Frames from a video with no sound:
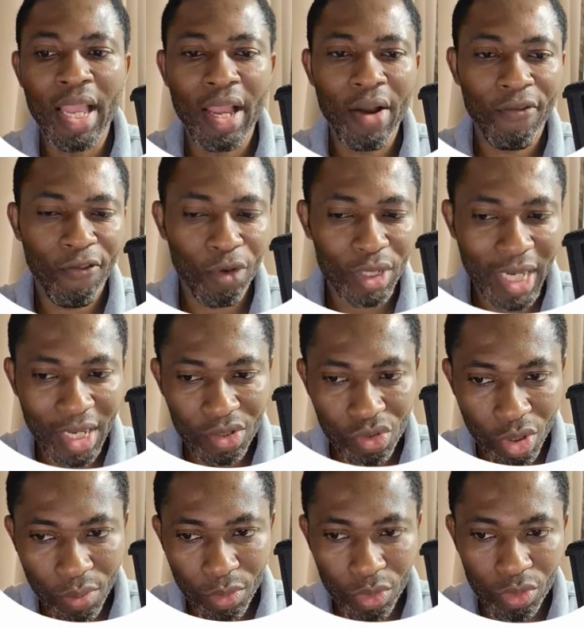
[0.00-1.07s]
further
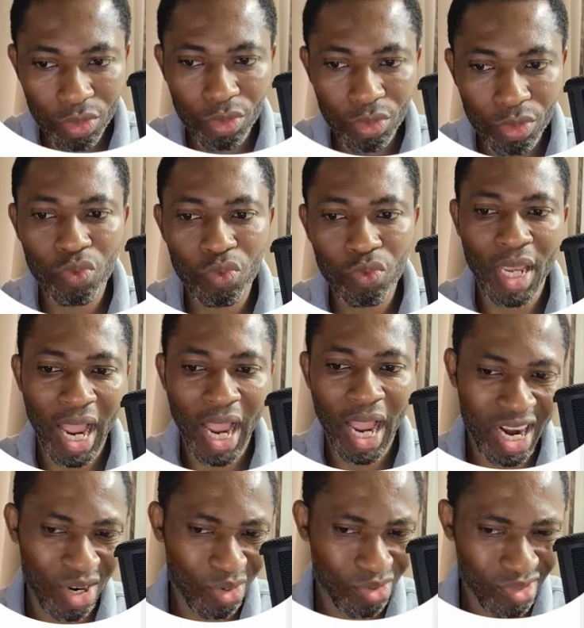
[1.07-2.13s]
sub modules will be
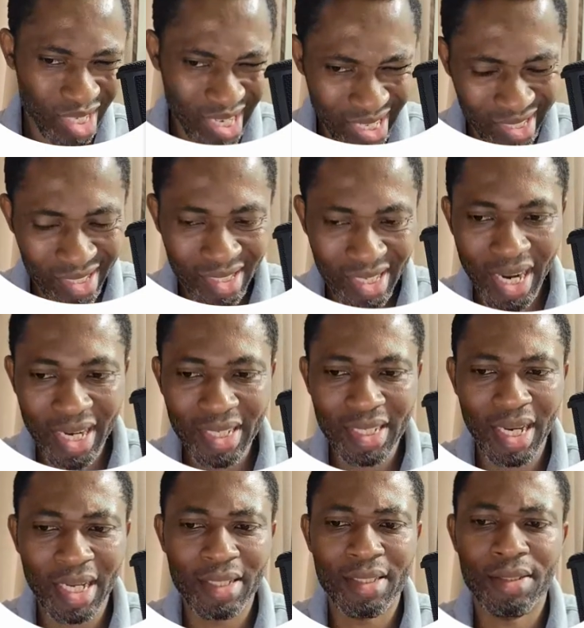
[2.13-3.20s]
housed inside
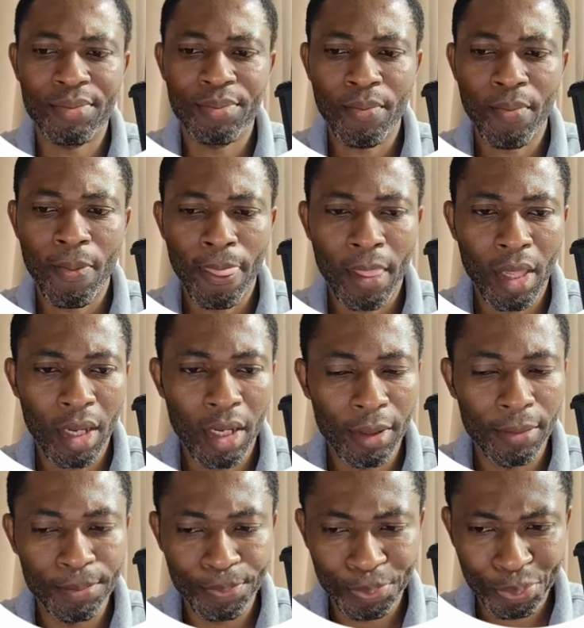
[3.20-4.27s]
that
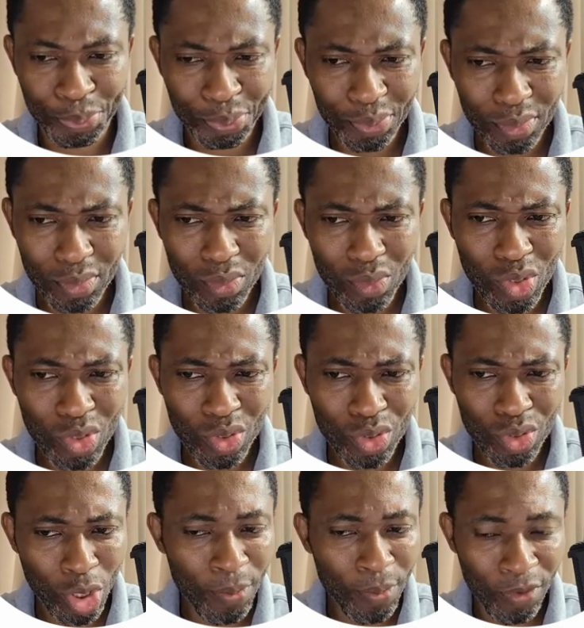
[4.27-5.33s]
um,
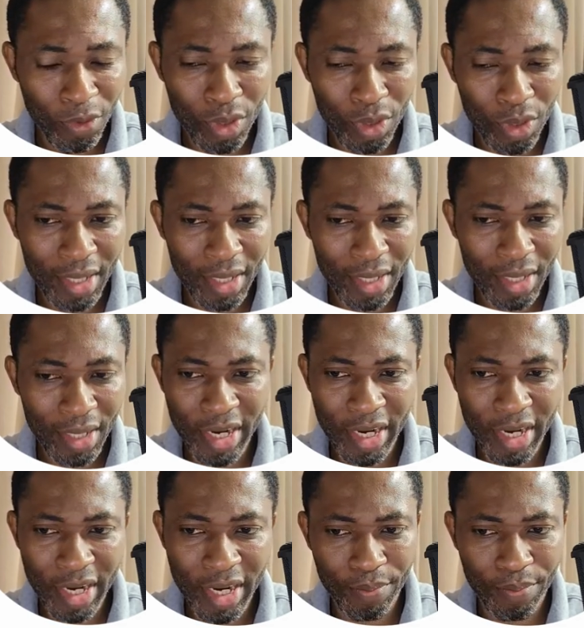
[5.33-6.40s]
subfolder numeric
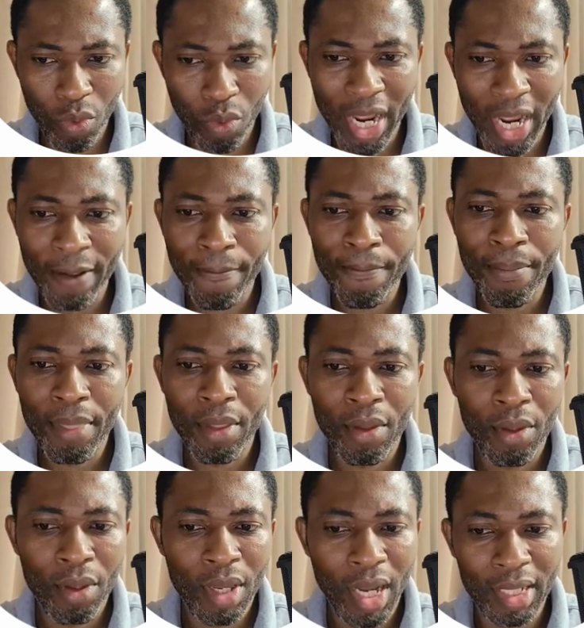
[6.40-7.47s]
py,
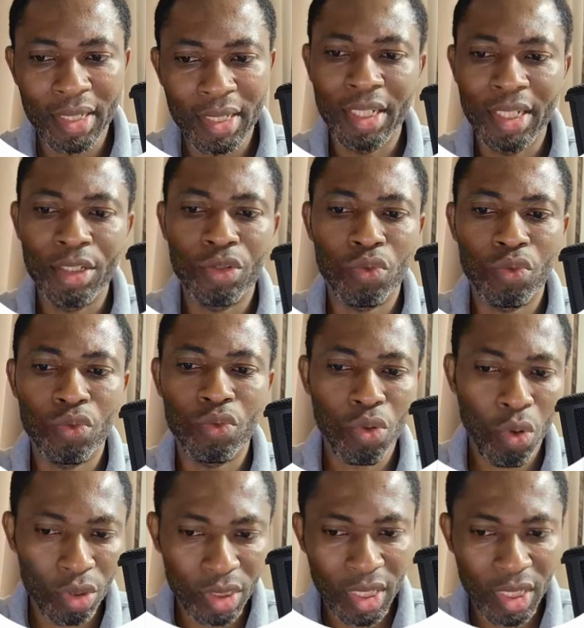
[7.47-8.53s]
and then it will also
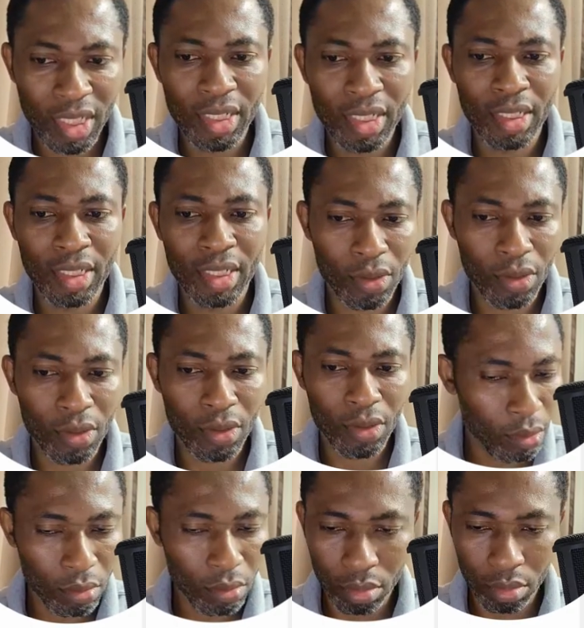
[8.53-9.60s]
contain its
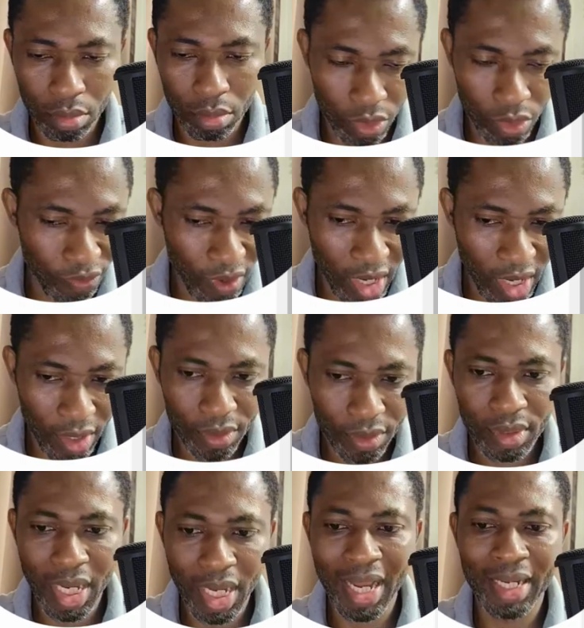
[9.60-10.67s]
own Moodle files
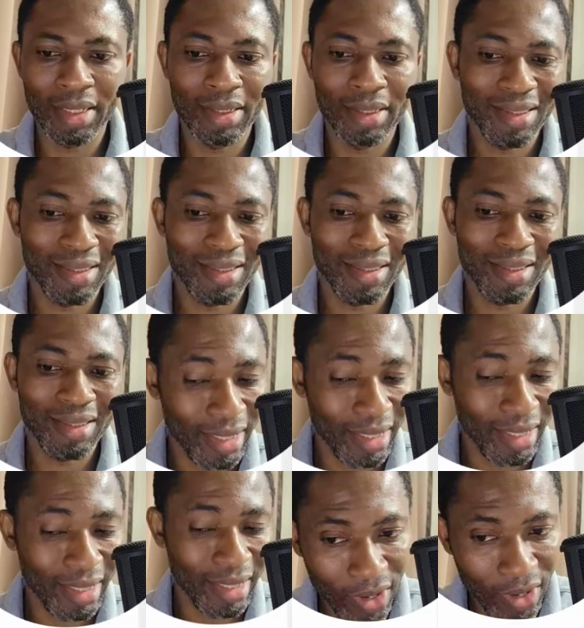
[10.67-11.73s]
and the init
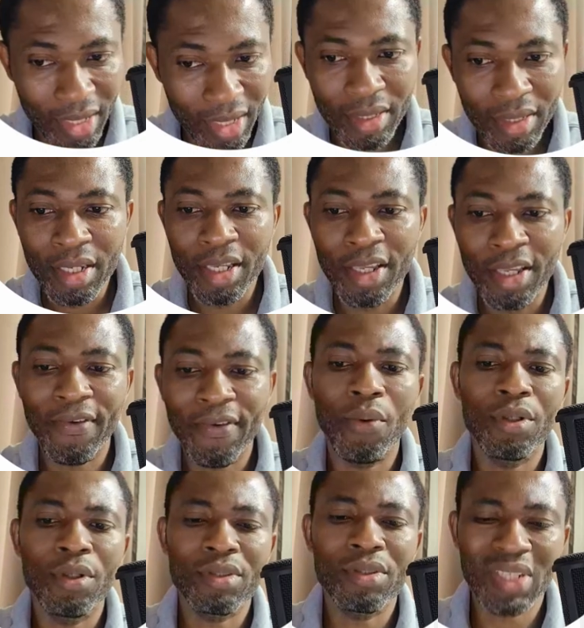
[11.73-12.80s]
file. If I
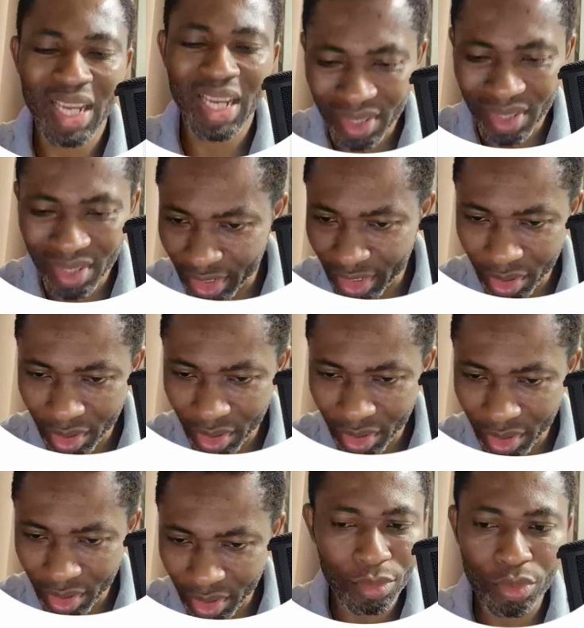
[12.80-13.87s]
want another additional
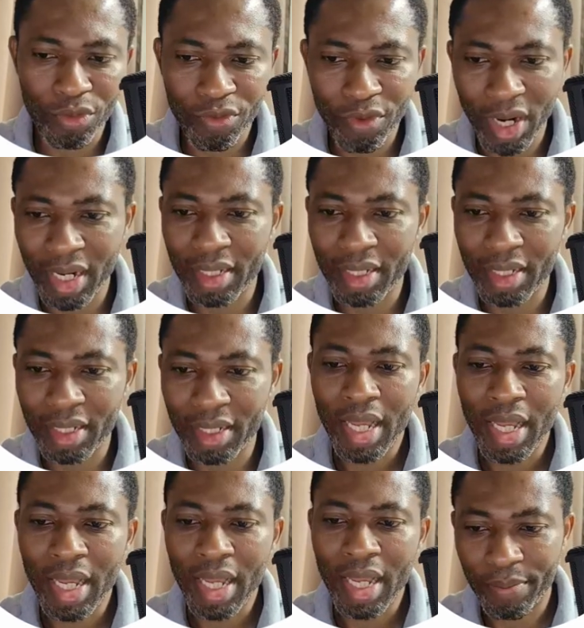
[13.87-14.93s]
Moodle file, I
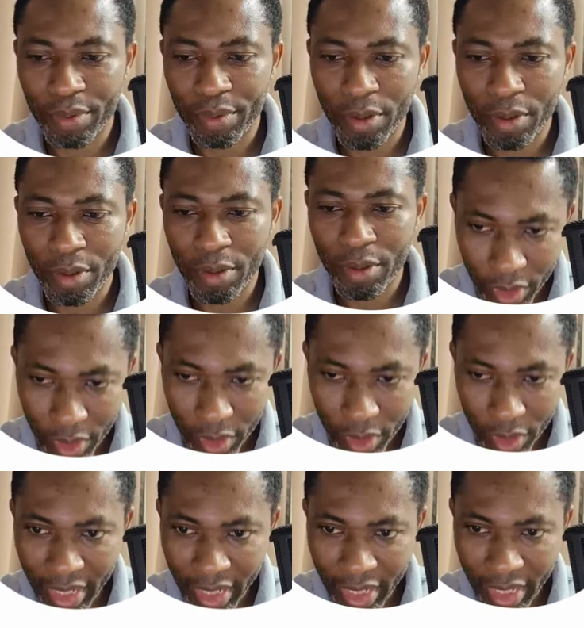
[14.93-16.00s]
simply put it
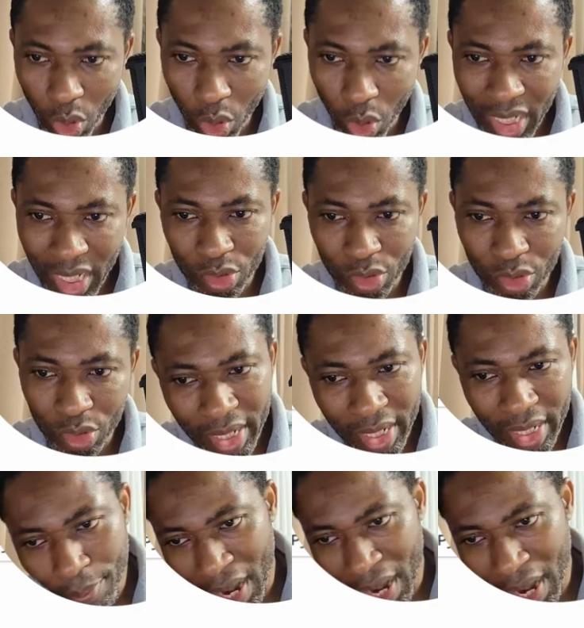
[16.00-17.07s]
again under numeric
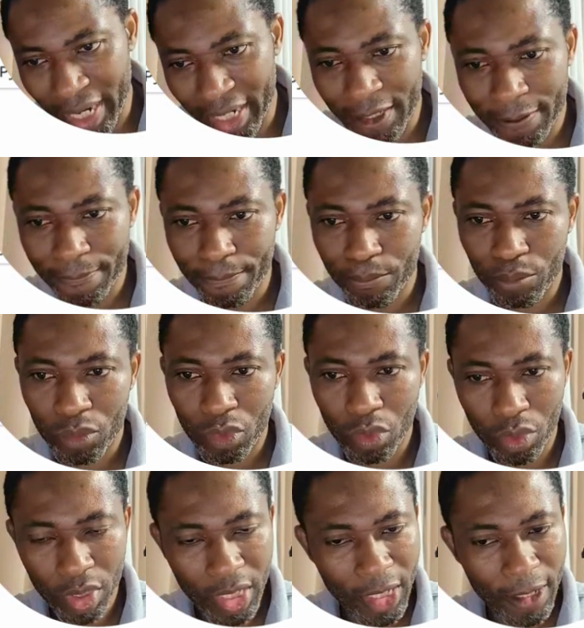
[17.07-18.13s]
pi,
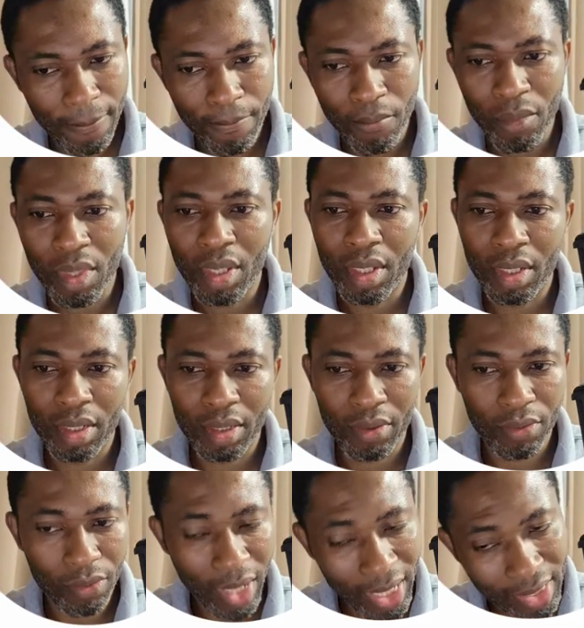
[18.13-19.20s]
okay,
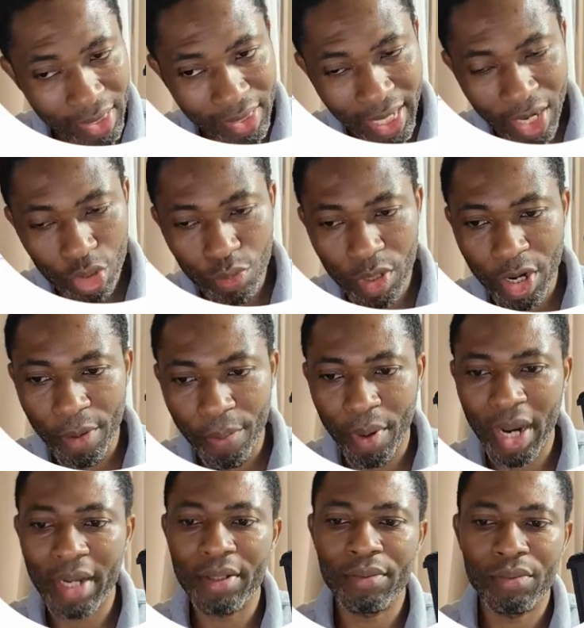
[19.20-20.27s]
right inside numeric
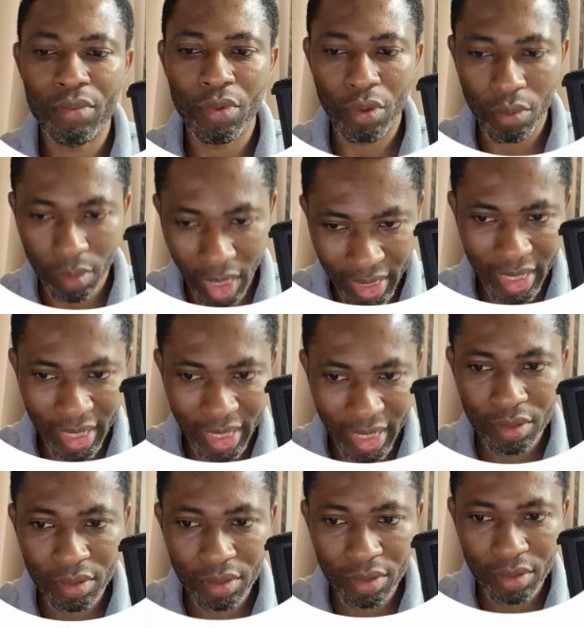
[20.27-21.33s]
pi, and then
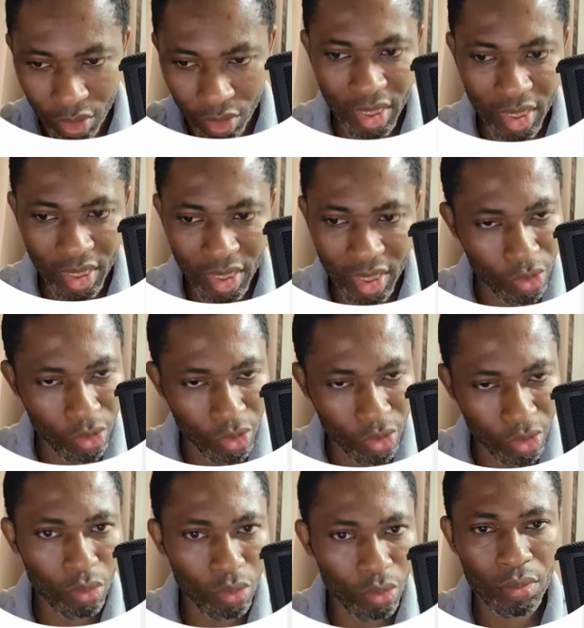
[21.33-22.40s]
containing its own